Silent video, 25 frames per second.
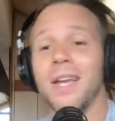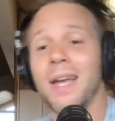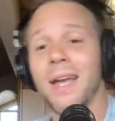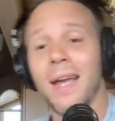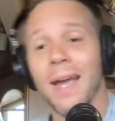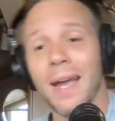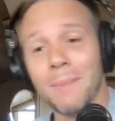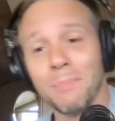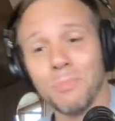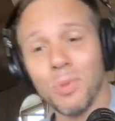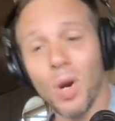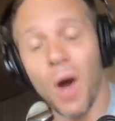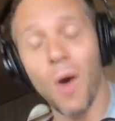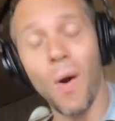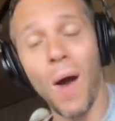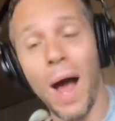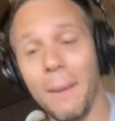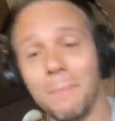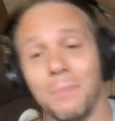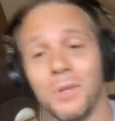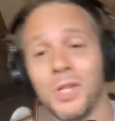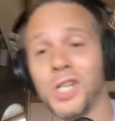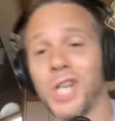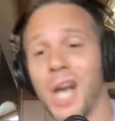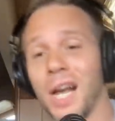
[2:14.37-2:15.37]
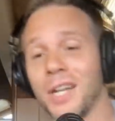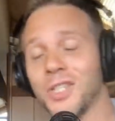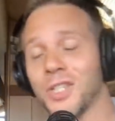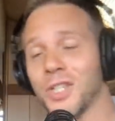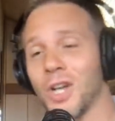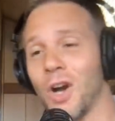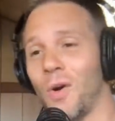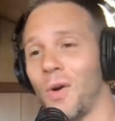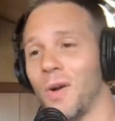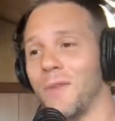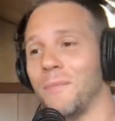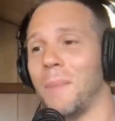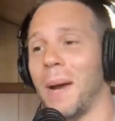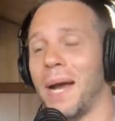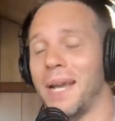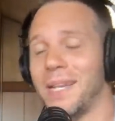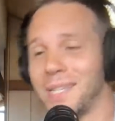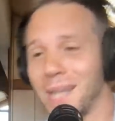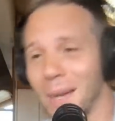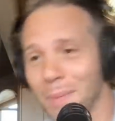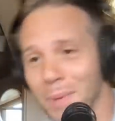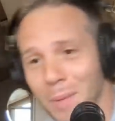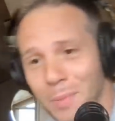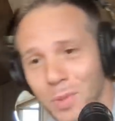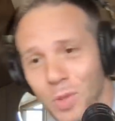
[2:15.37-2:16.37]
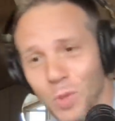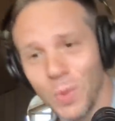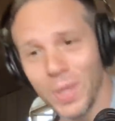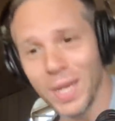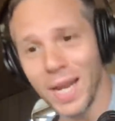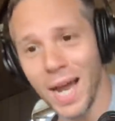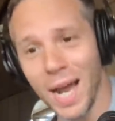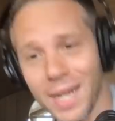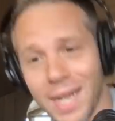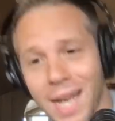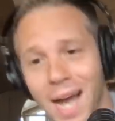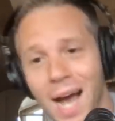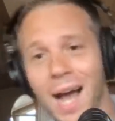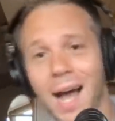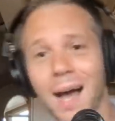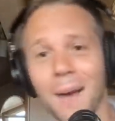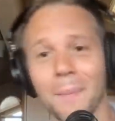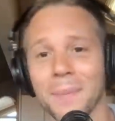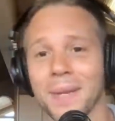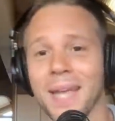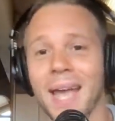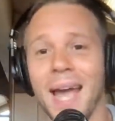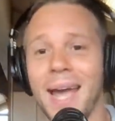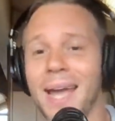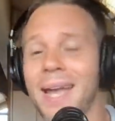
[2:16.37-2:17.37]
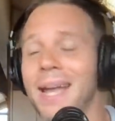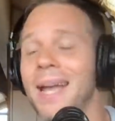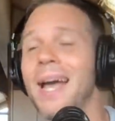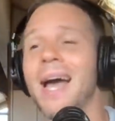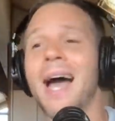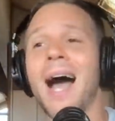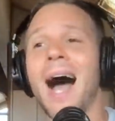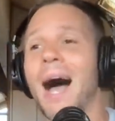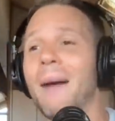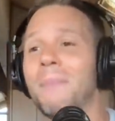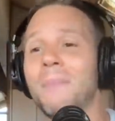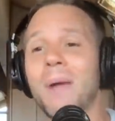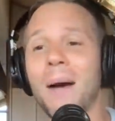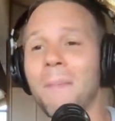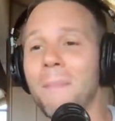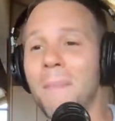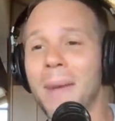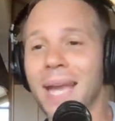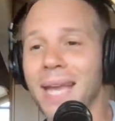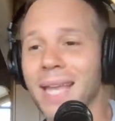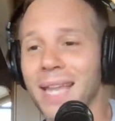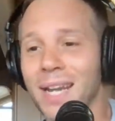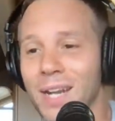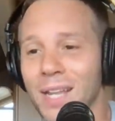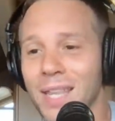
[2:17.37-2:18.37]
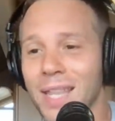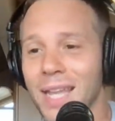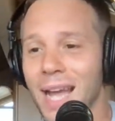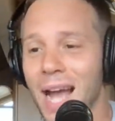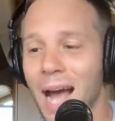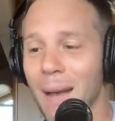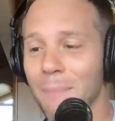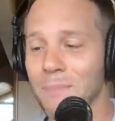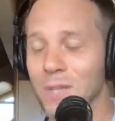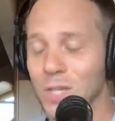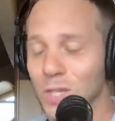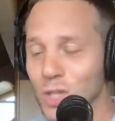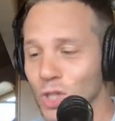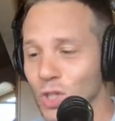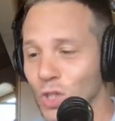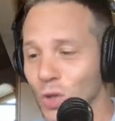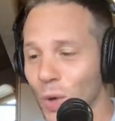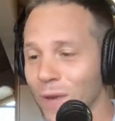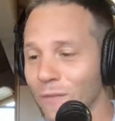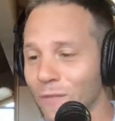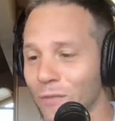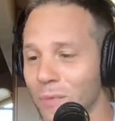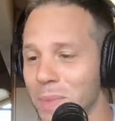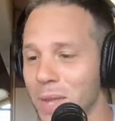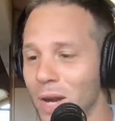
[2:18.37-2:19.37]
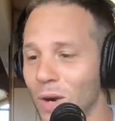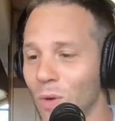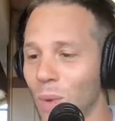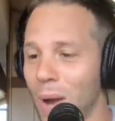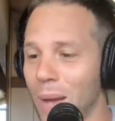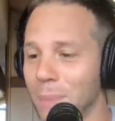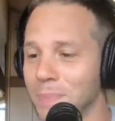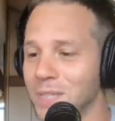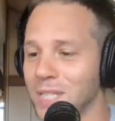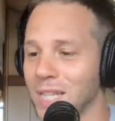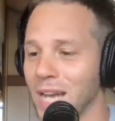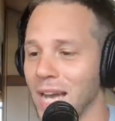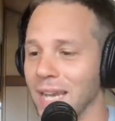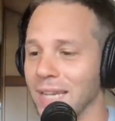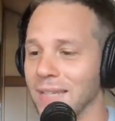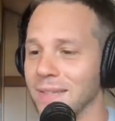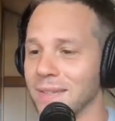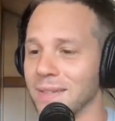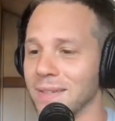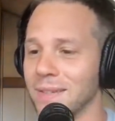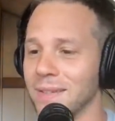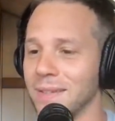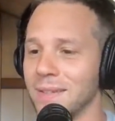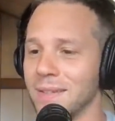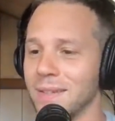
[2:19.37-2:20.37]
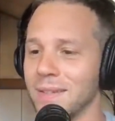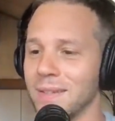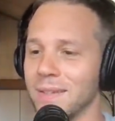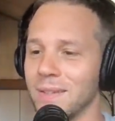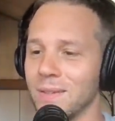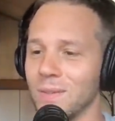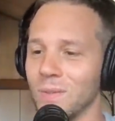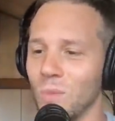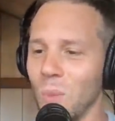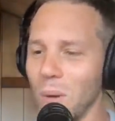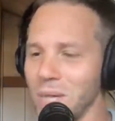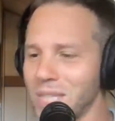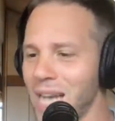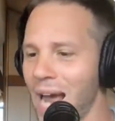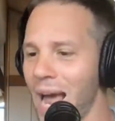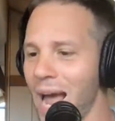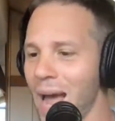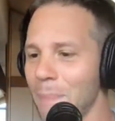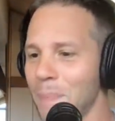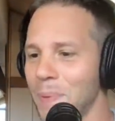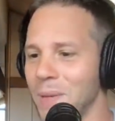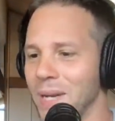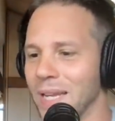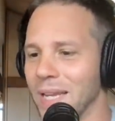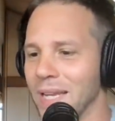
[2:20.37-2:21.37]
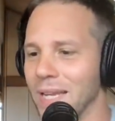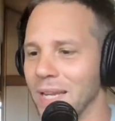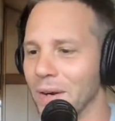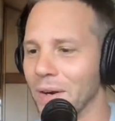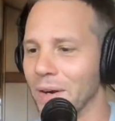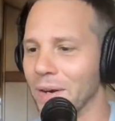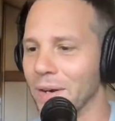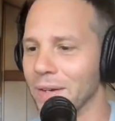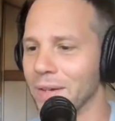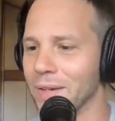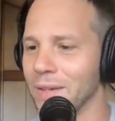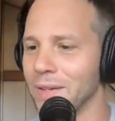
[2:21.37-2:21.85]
And bro, I'm just going by WWE.com, okay? I'm not making anything up. This is straight from their website. What's happening here?